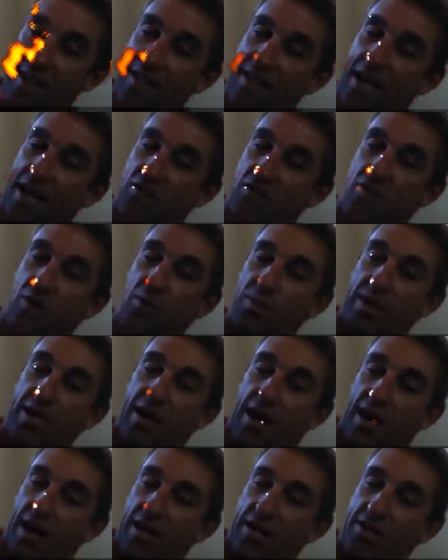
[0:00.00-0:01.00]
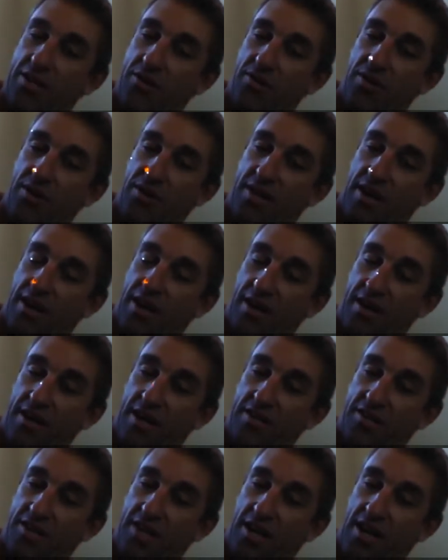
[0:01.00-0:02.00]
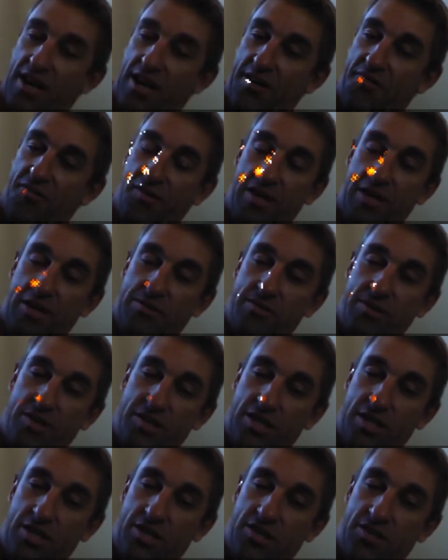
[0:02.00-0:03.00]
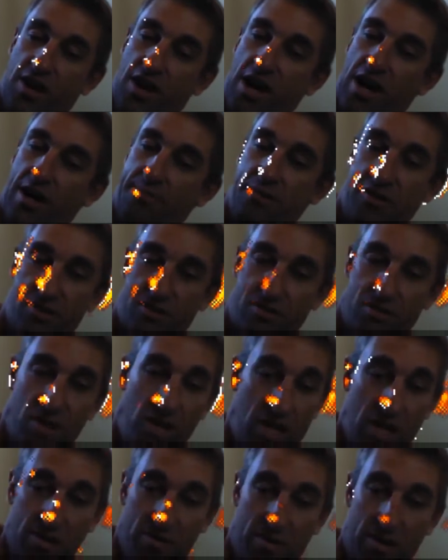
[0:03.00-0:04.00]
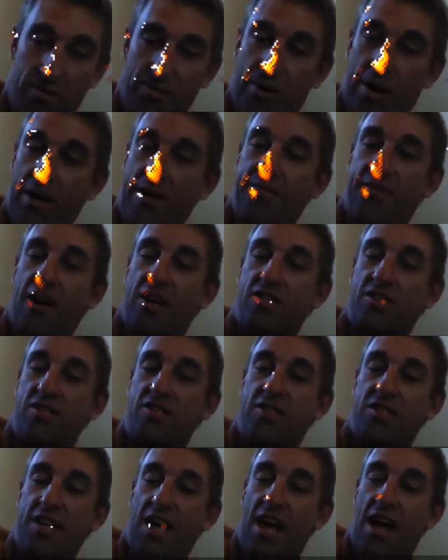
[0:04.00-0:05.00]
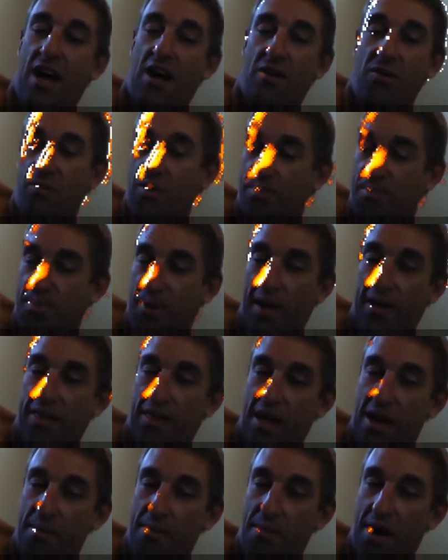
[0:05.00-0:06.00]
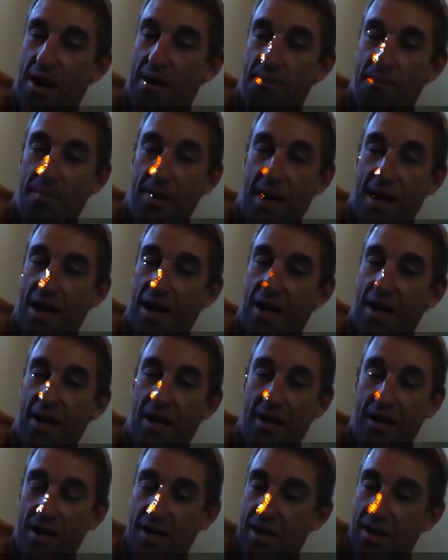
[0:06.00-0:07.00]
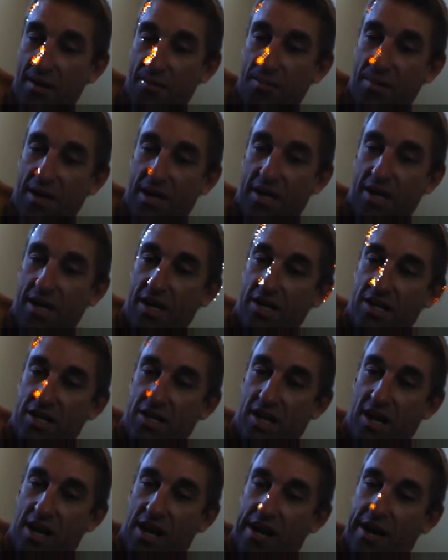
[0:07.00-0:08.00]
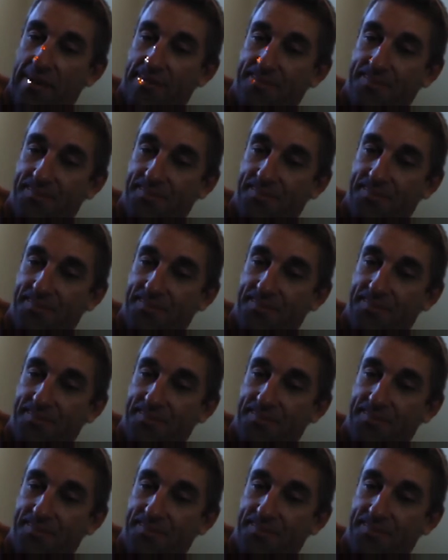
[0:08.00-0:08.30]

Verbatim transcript: that's what we got to do at the as the high frequency tribe is when one of us is down, we pick them up, man, because uh,